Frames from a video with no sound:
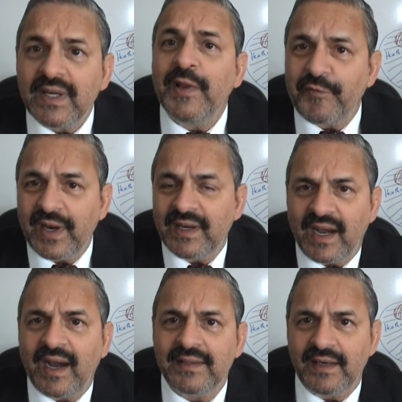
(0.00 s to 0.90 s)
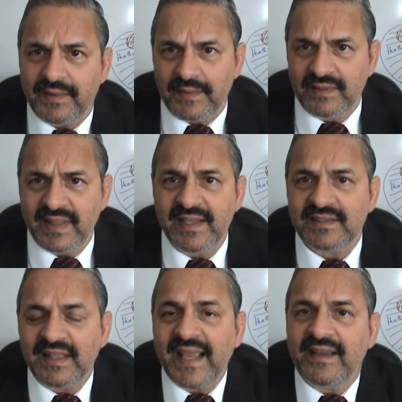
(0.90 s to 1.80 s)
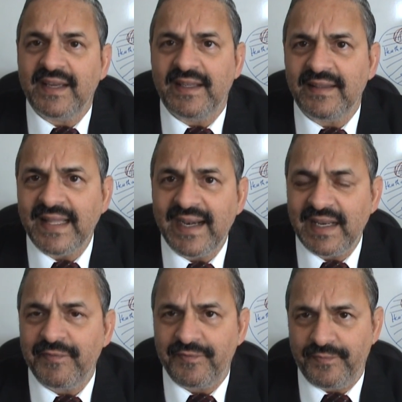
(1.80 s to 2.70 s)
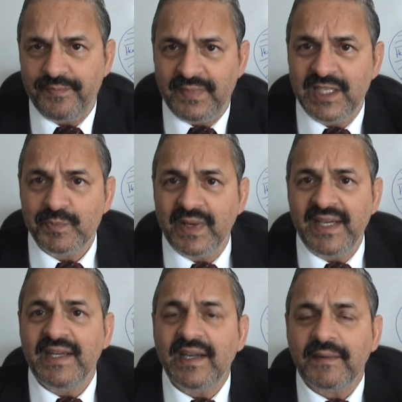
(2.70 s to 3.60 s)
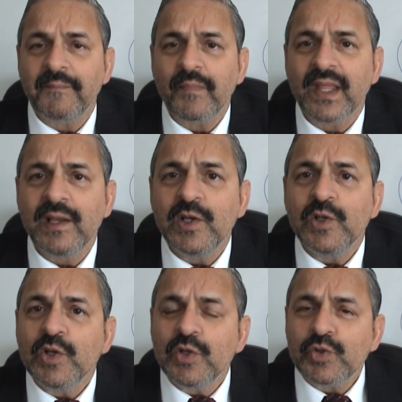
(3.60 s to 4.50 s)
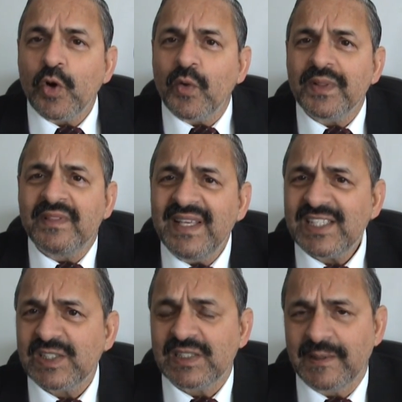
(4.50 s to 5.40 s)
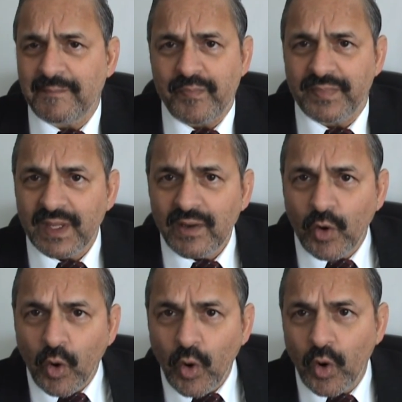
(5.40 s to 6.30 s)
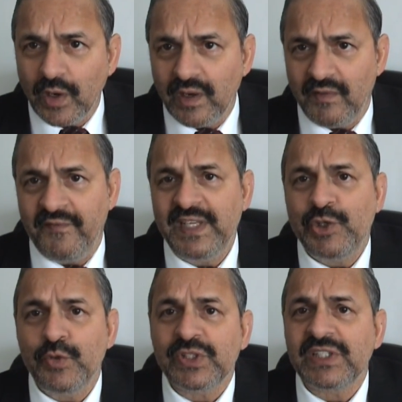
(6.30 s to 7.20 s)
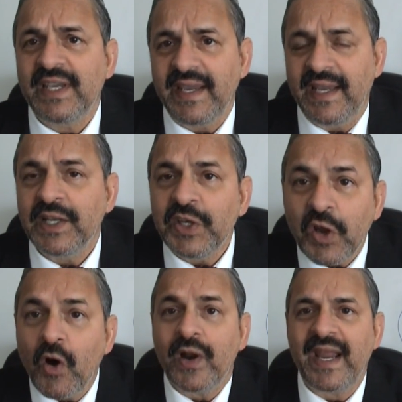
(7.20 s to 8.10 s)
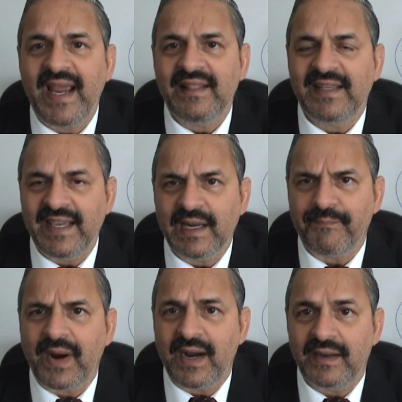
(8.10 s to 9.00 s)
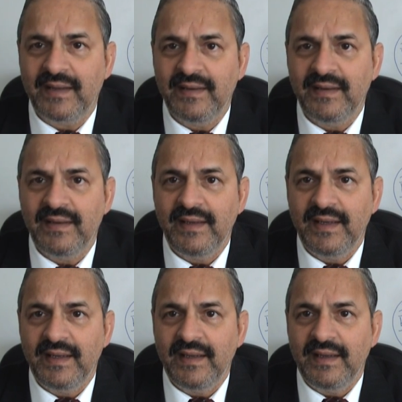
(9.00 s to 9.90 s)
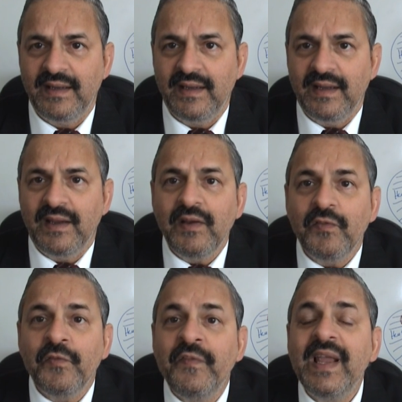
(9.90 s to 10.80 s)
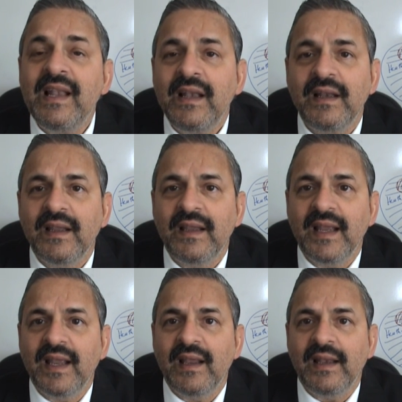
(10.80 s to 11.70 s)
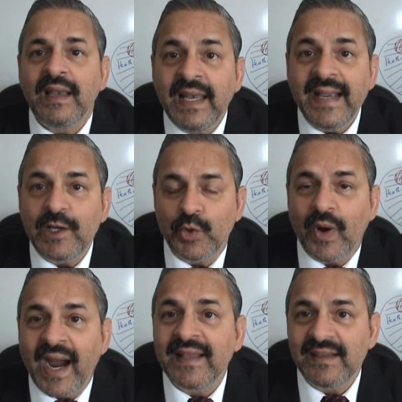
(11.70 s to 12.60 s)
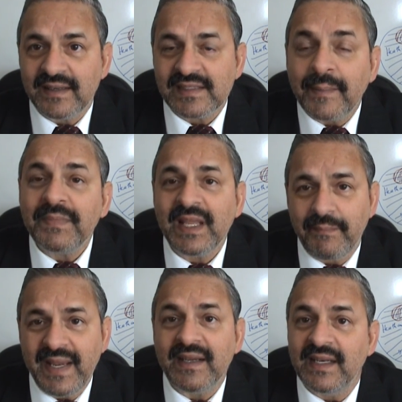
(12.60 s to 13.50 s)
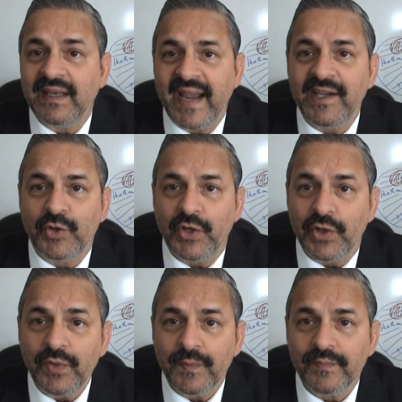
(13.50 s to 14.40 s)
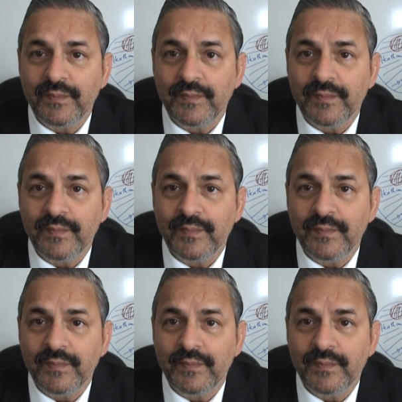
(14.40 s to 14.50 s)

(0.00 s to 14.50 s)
different other things like that if this money did. So this hole which you see in your healthcare part will lead to either something being denied to you,